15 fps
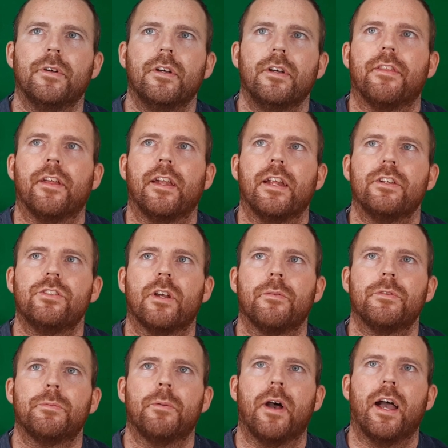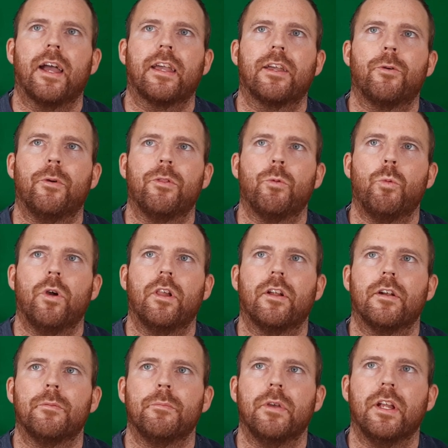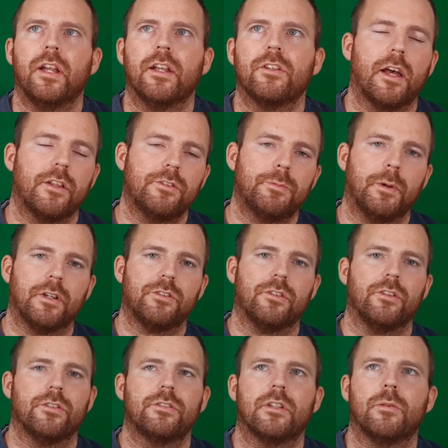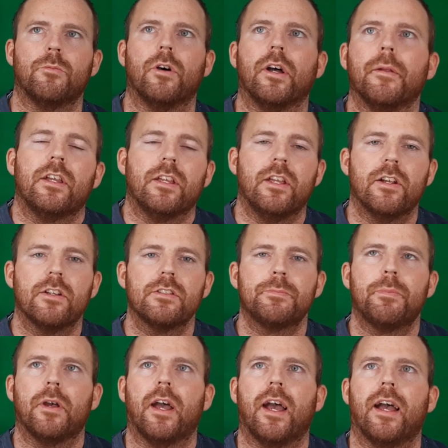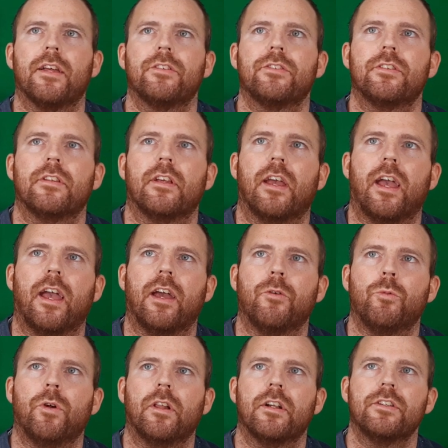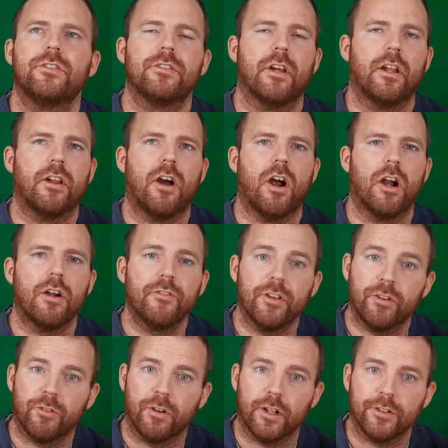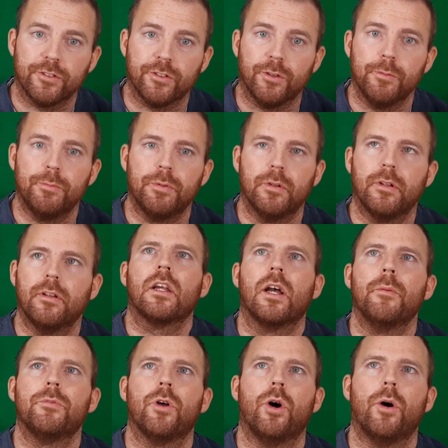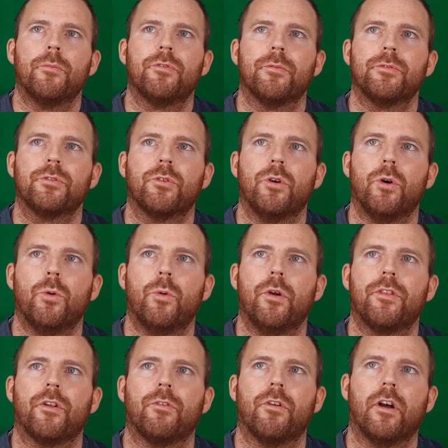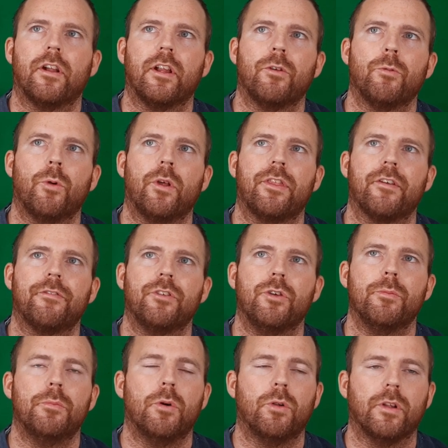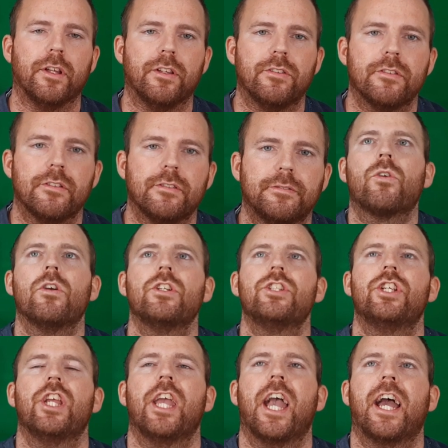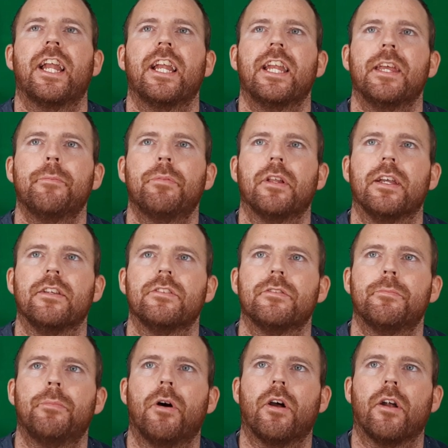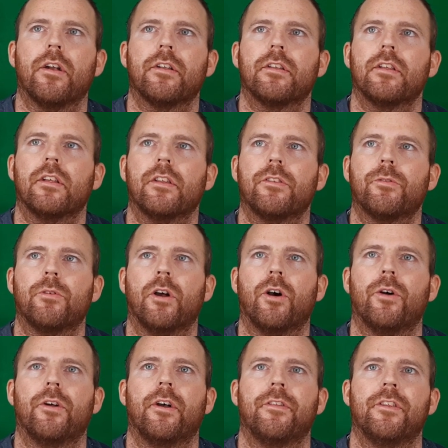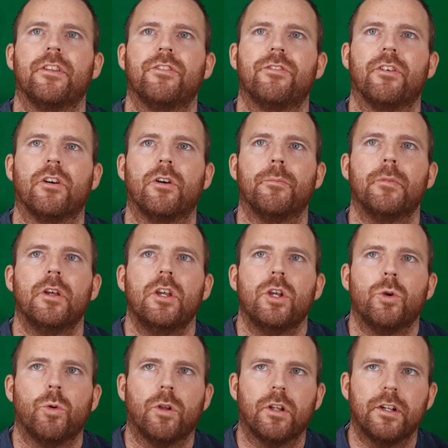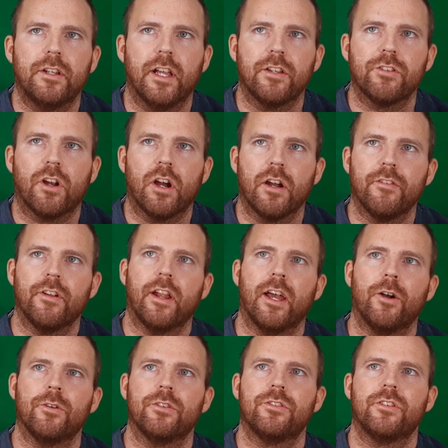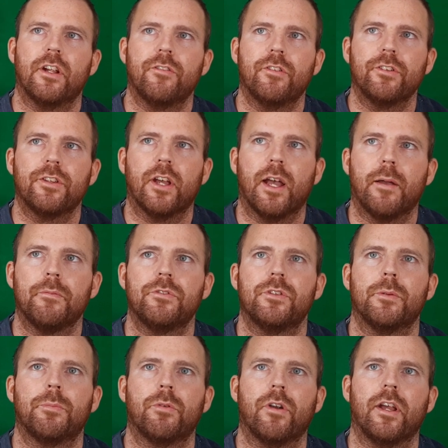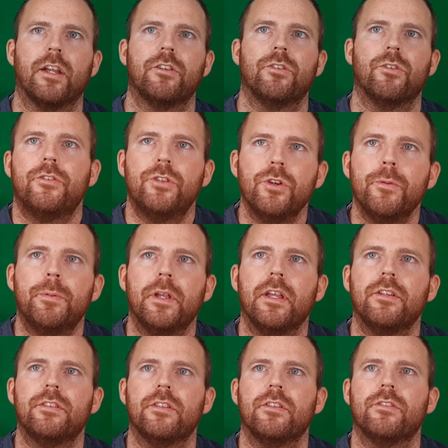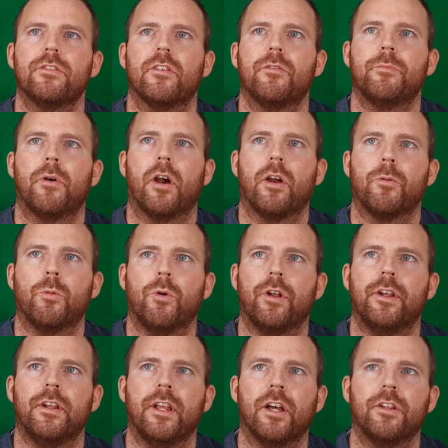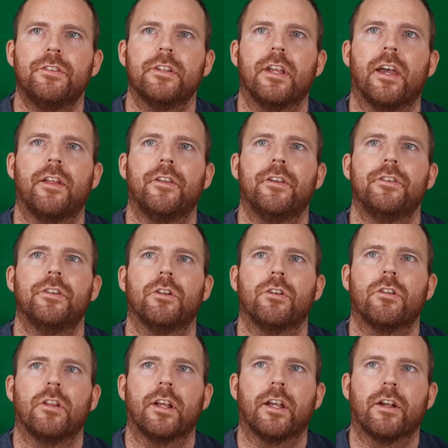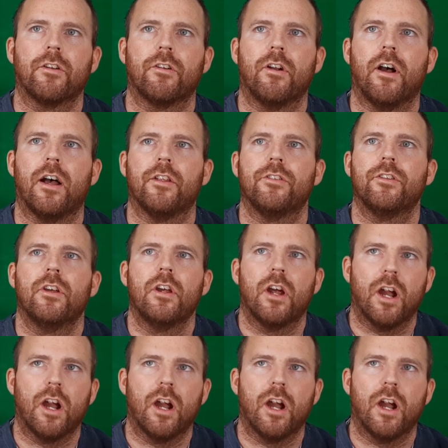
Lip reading: Then it jumps back with Willard meeting a special someone. Years pass, and Willard's son, Arvin Russell, comes home from school with a run-in with a few bullies. Christianity plays a part throughout this film. Willard takes Arvin out several times to pray to two pieces of barn wood nailed together to look like a cross.